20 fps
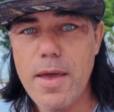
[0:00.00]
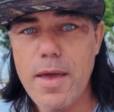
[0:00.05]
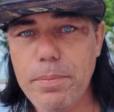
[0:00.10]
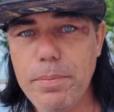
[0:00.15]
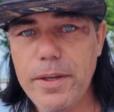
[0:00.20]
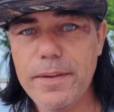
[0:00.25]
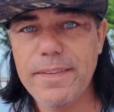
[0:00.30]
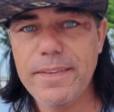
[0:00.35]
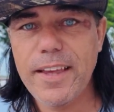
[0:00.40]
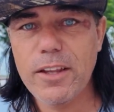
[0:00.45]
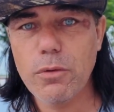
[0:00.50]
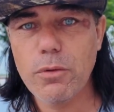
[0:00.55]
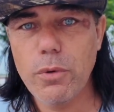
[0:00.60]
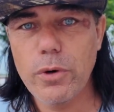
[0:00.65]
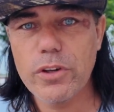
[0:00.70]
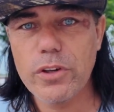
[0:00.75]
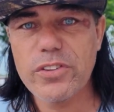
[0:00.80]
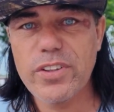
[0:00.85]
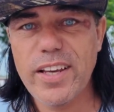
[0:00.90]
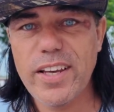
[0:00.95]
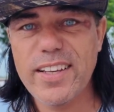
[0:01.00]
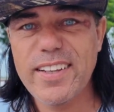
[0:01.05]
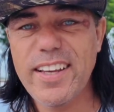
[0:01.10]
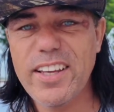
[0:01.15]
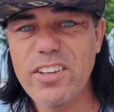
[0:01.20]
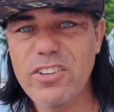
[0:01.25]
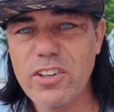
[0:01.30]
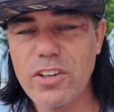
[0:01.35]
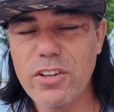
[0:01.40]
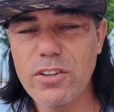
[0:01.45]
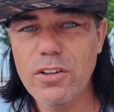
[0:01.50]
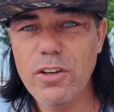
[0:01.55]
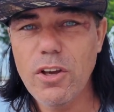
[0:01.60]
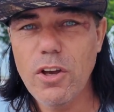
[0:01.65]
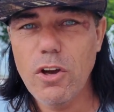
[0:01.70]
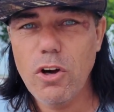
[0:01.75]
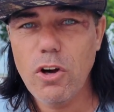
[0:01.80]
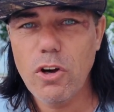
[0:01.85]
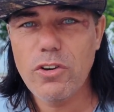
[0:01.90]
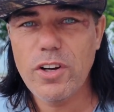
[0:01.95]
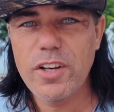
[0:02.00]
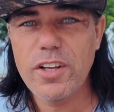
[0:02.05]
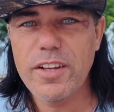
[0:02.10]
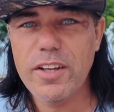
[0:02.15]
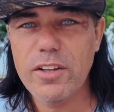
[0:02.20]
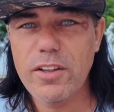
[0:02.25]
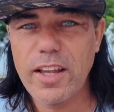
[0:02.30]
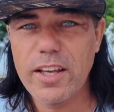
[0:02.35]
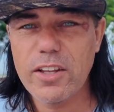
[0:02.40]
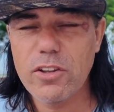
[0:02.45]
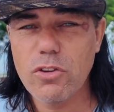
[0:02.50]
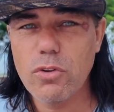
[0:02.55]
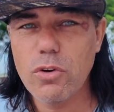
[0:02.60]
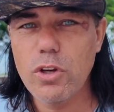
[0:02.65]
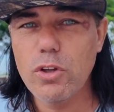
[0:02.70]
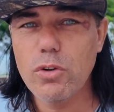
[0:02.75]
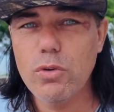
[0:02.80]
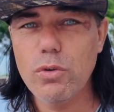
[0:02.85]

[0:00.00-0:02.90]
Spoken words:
Paid Networks Ignition already did like 3